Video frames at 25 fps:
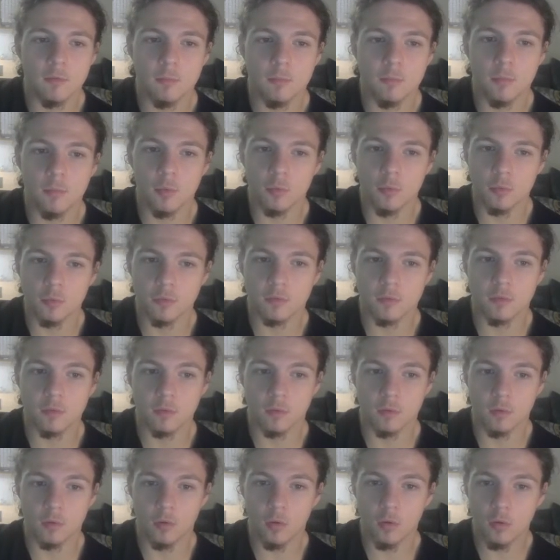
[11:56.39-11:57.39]
both
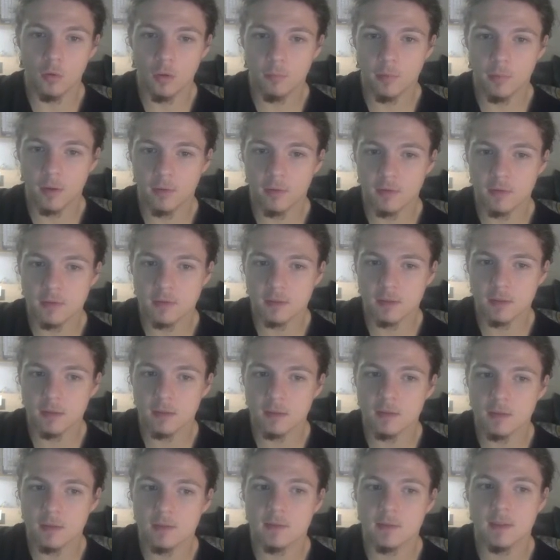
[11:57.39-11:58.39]

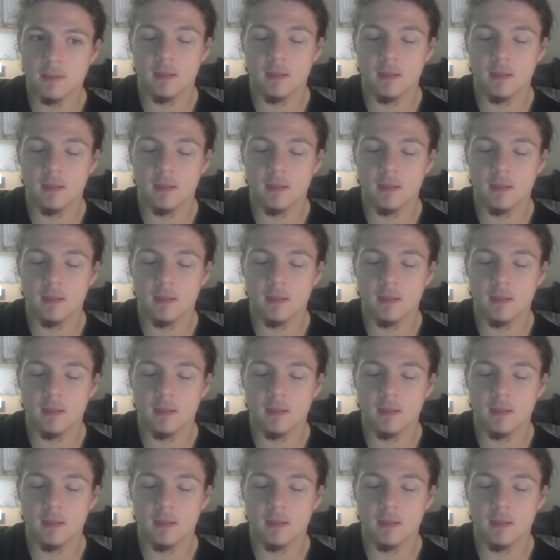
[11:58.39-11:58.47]
holoparasites